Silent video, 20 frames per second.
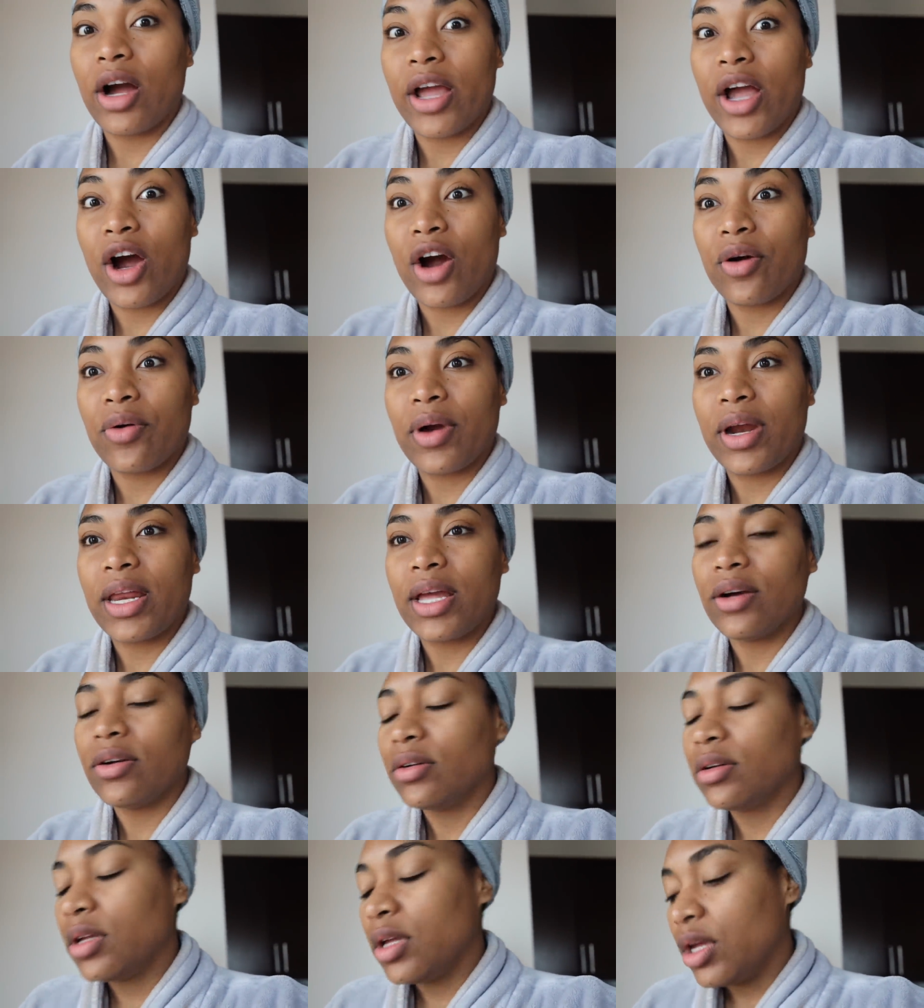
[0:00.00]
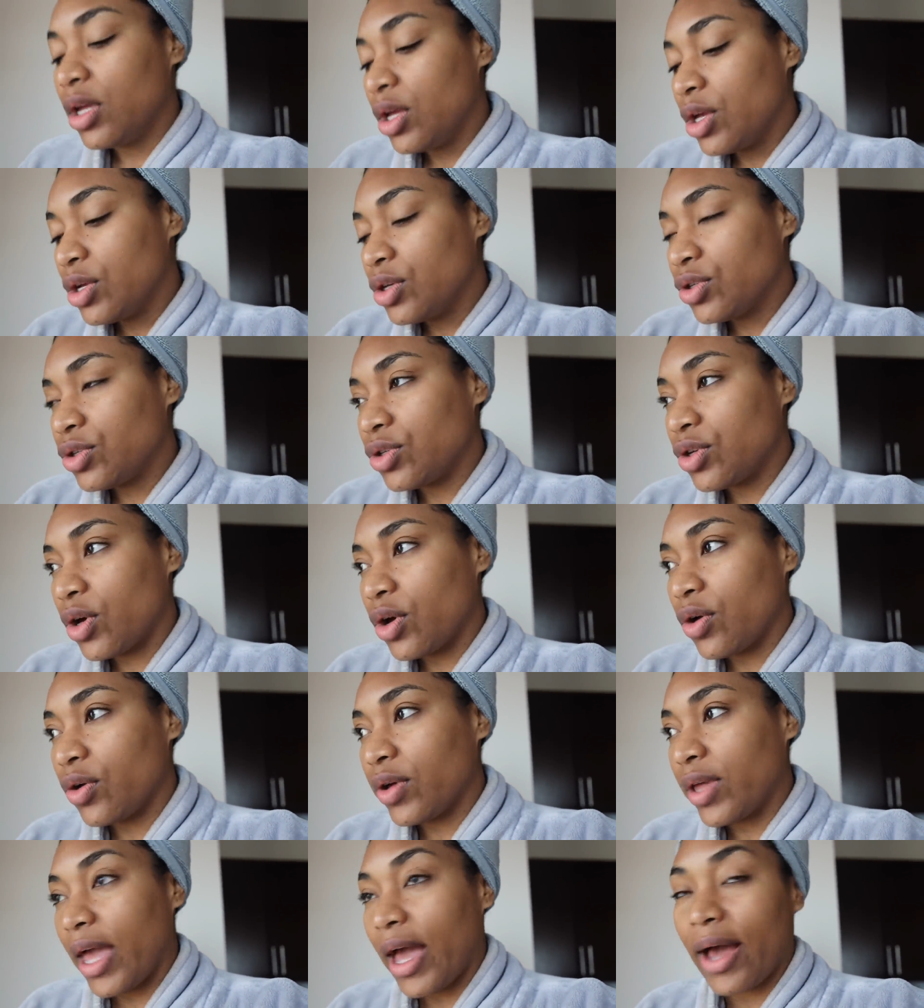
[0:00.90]
iHeartRadio.
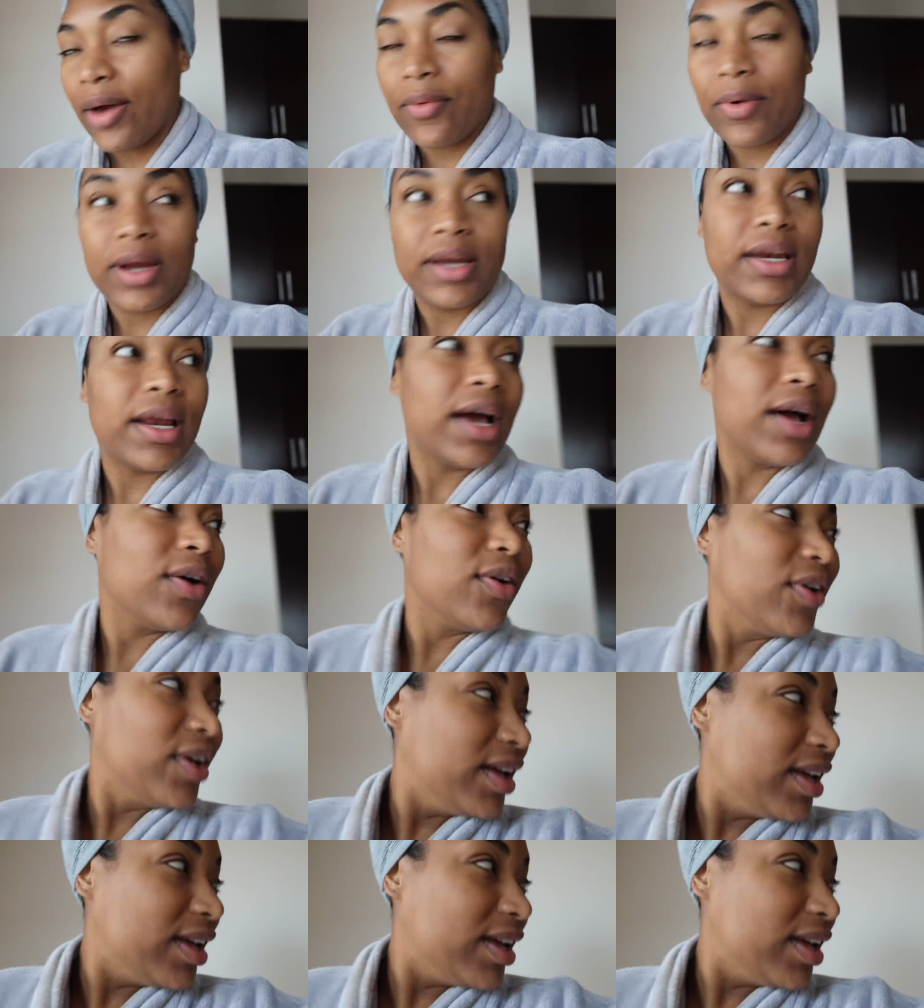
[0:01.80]
So yeah, right now